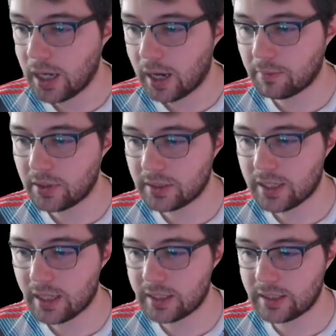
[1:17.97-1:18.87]
I'm going to
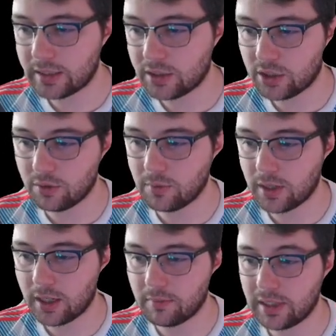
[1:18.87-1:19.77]
set these to
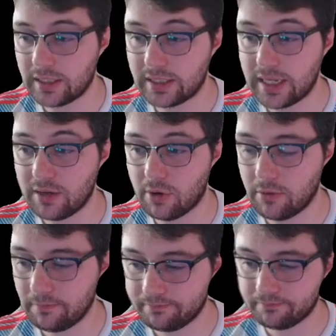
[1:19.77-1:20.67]
um,
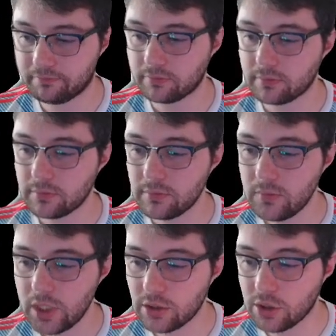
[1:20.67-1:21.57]
zero.
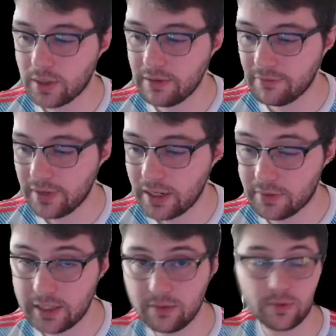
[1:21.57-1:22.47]
So in
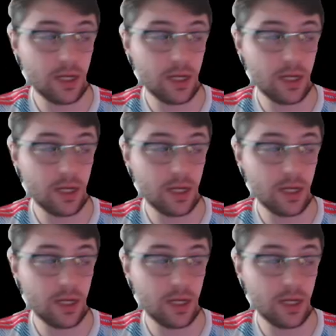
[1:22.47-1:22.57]
theory, when